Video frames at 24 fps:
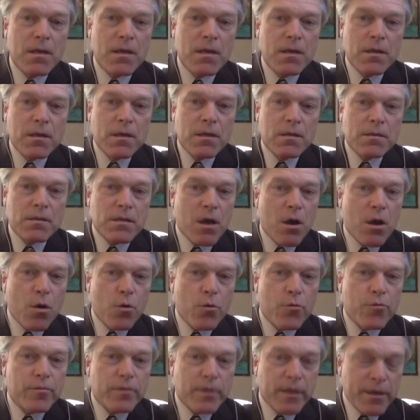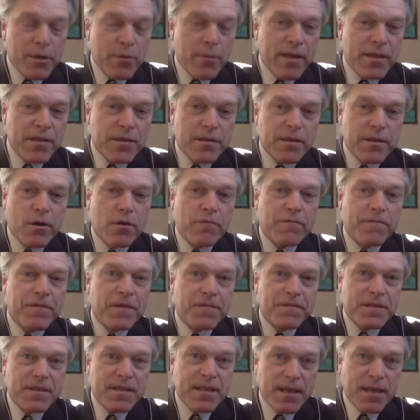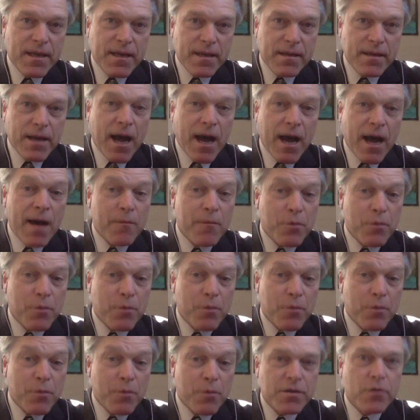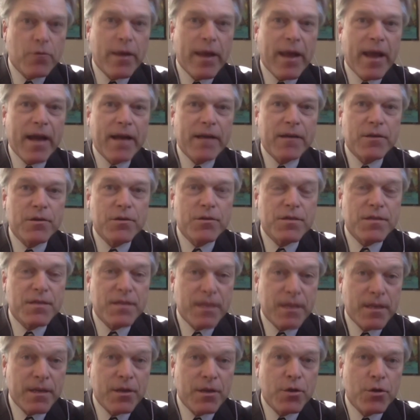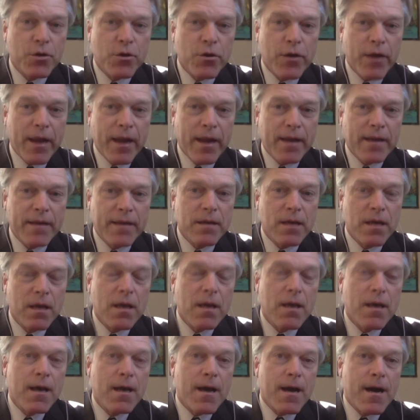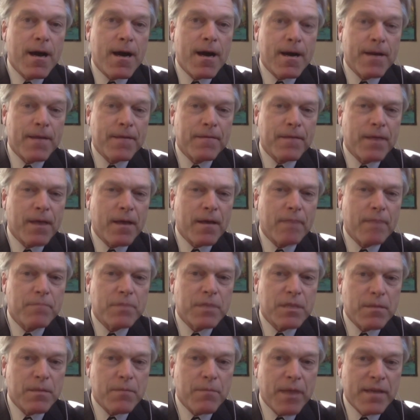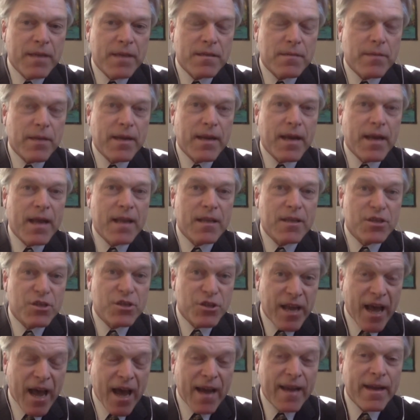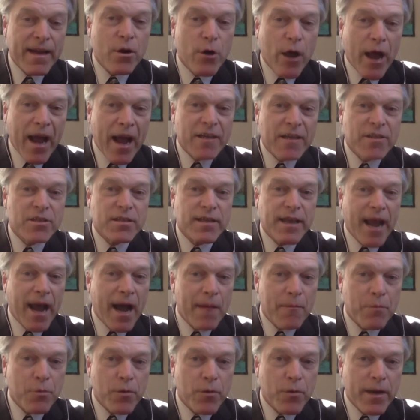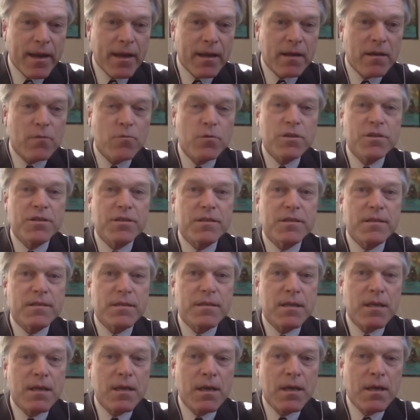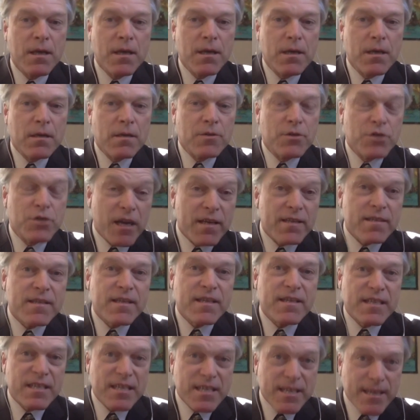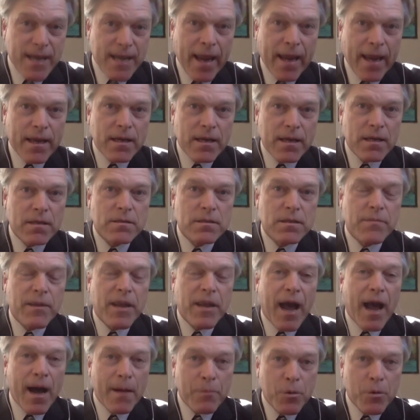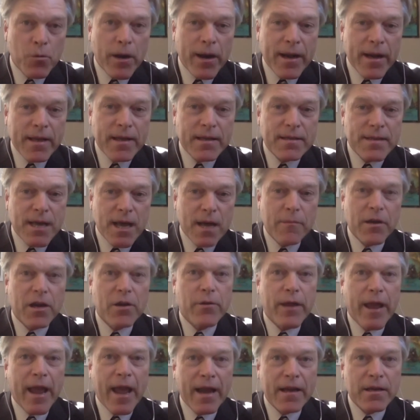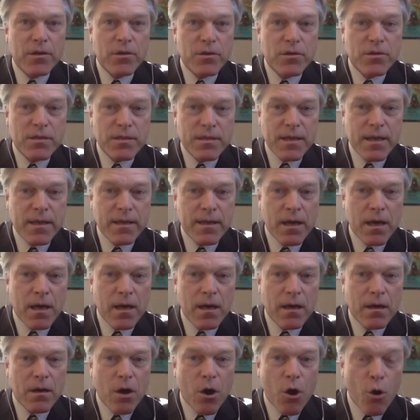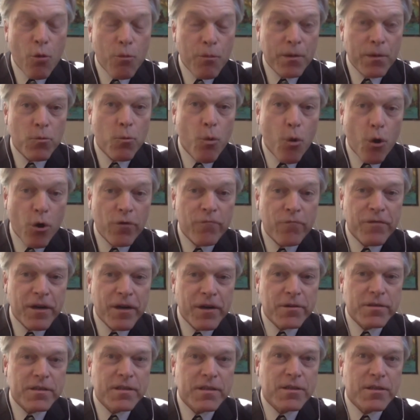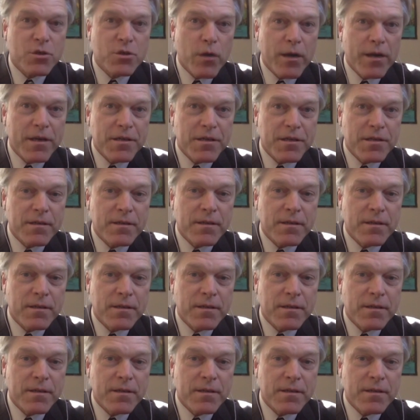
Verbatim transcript: So you mentioned there are 15 operational reactors in Ukraine. To the best of my knowledge, 9 are actually operating, which is just insane to be operating atomic reactors in an open warfare situation,